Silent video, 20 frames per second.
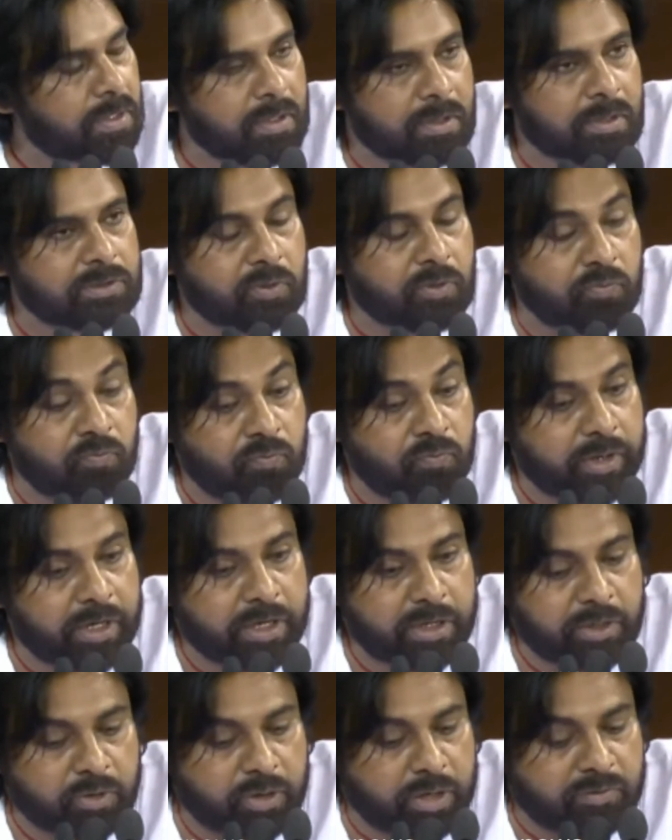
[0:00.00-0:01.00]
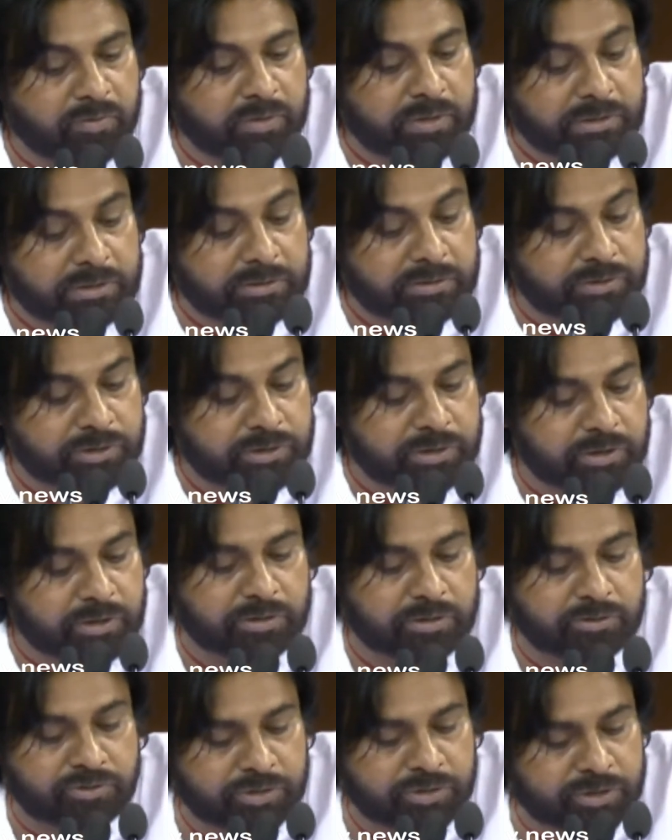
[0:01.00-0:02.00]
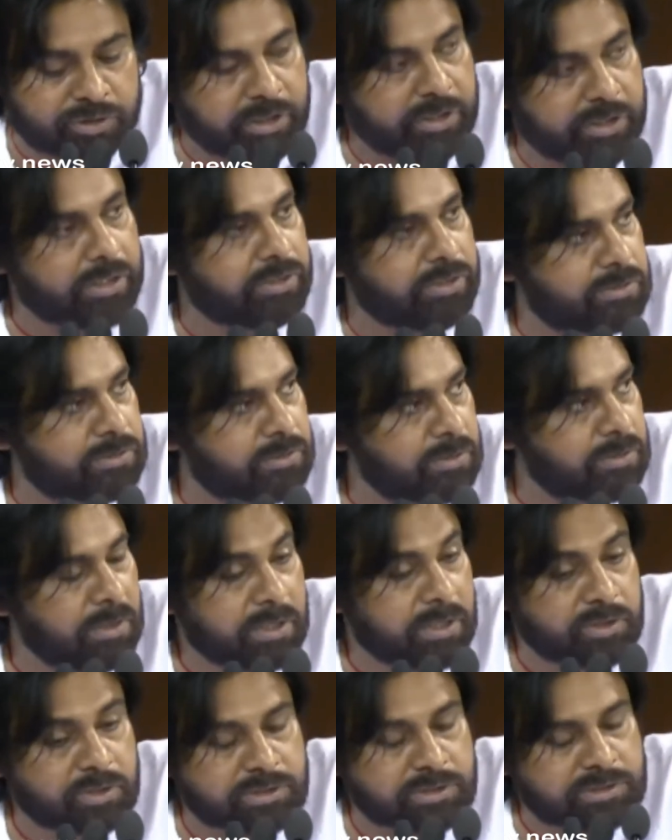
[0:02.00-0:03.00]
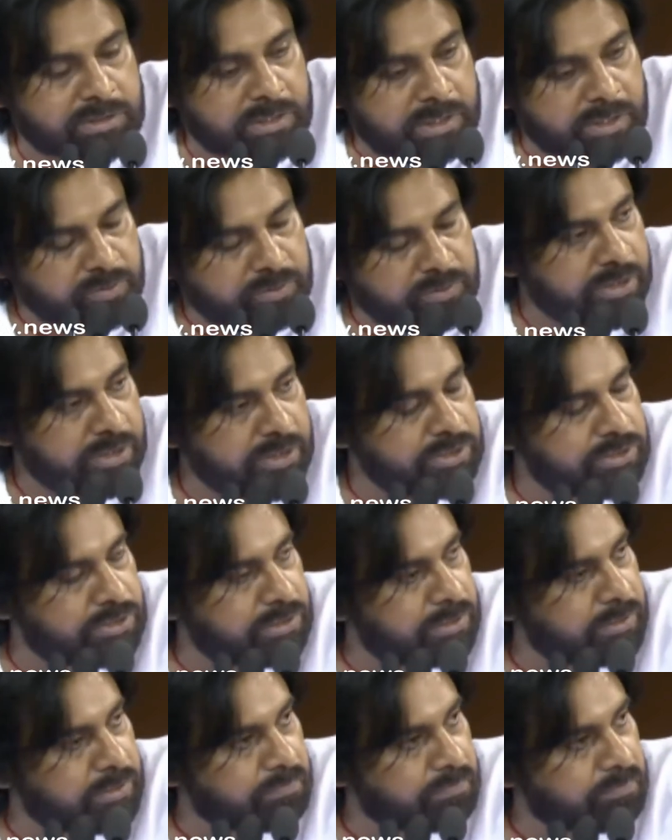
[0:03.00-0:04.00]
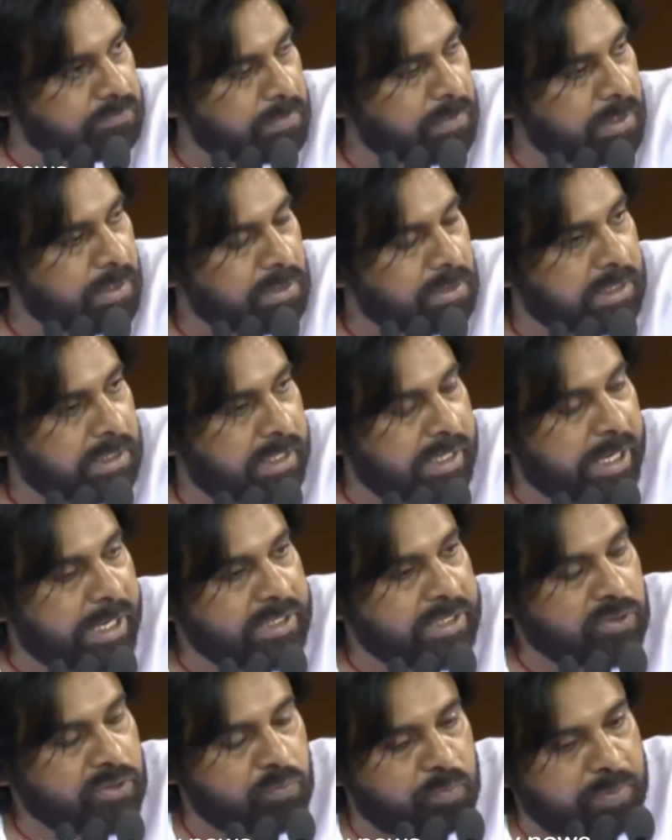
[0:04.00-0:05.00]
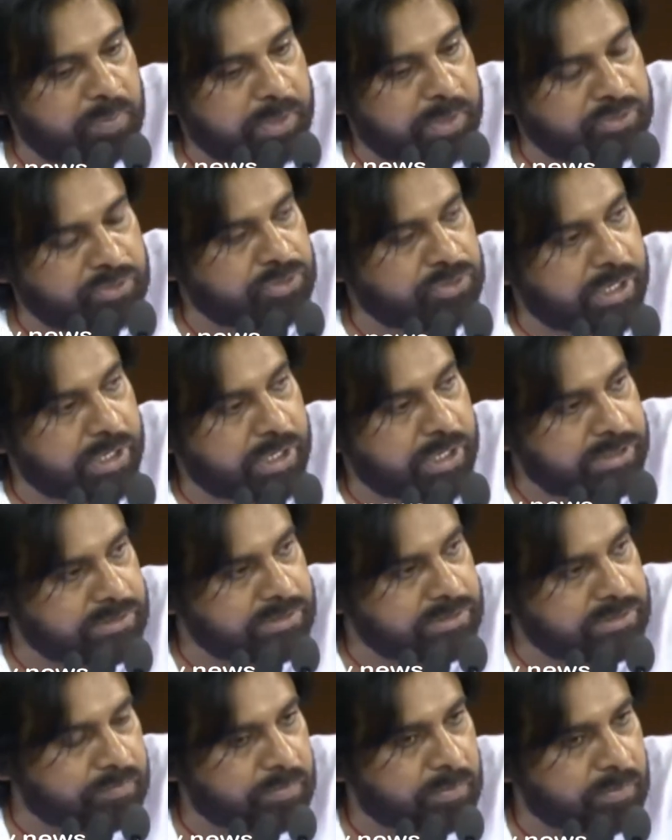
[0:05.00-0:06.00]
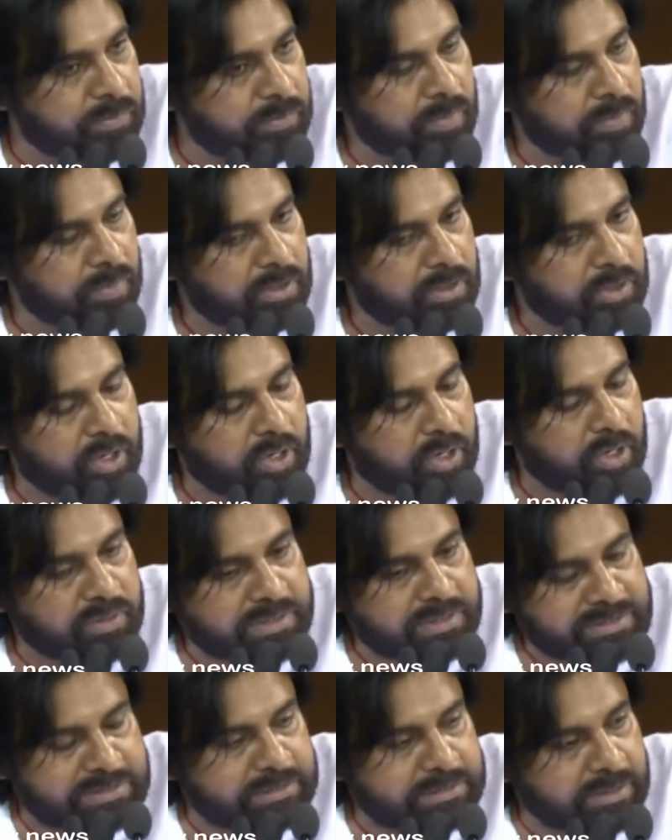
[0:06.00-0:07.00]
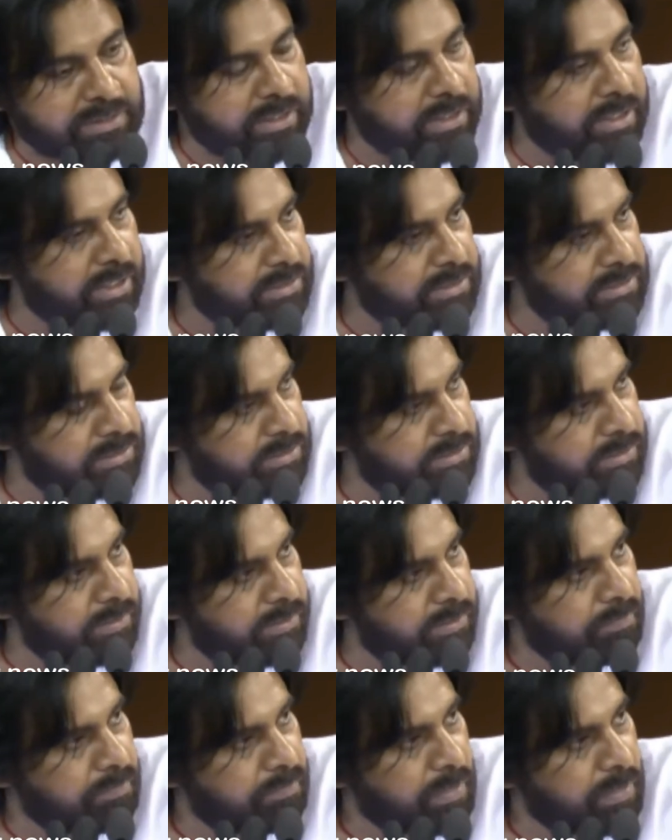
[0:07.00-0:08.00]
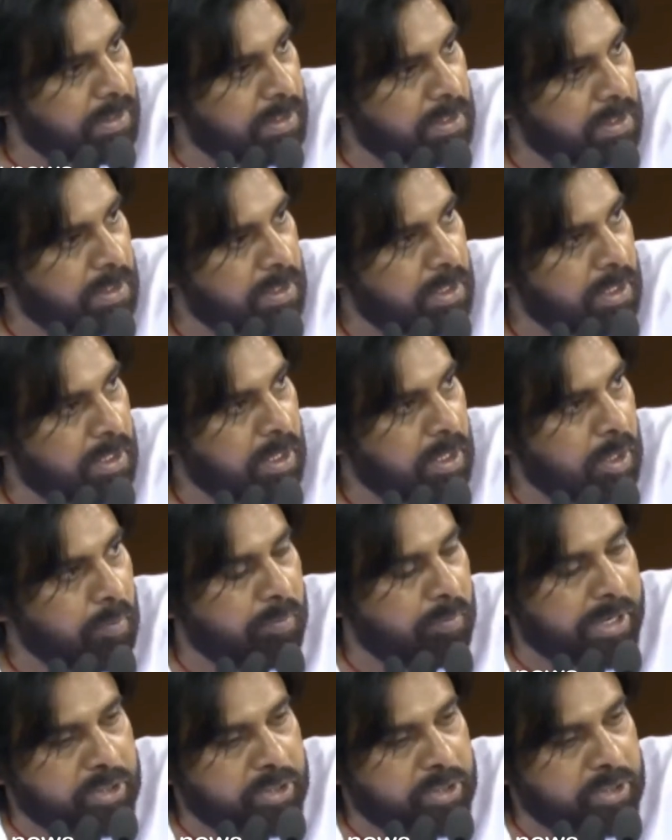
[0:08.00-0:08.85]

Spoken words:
The way you have triggered us to serve the nation, the kind of patriotism you have instilled in us by